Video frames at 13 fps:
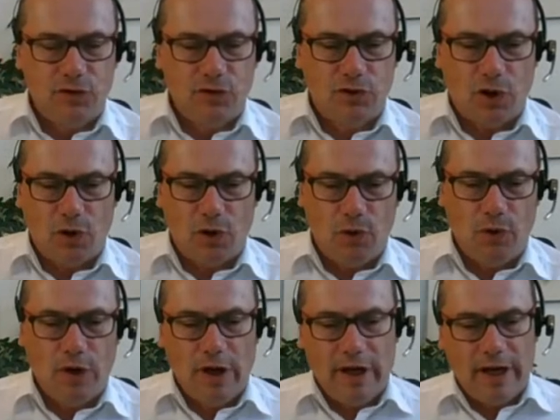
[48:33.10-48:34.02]
so
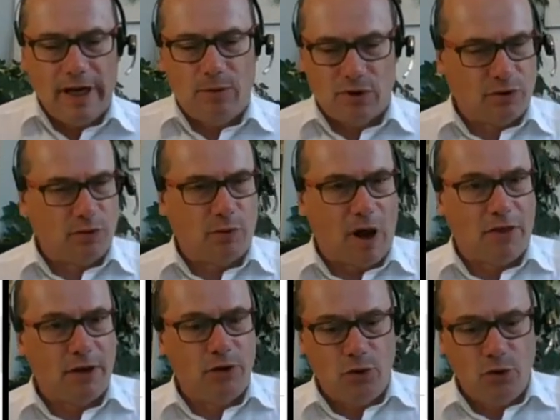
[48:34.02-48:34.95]
it was
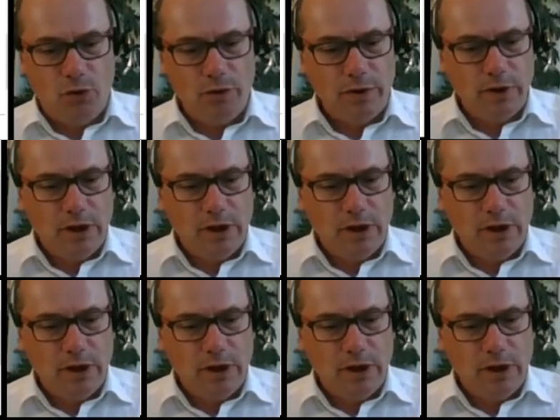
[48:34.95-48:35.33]
rather new.